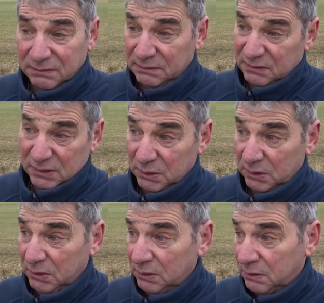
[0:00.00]

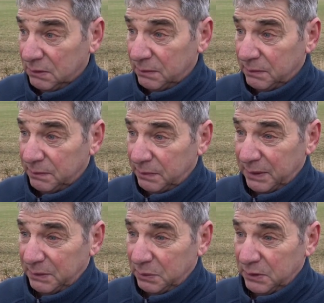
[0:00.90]
no,
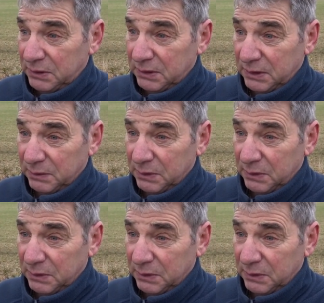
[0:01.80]
perhaps we're, uh,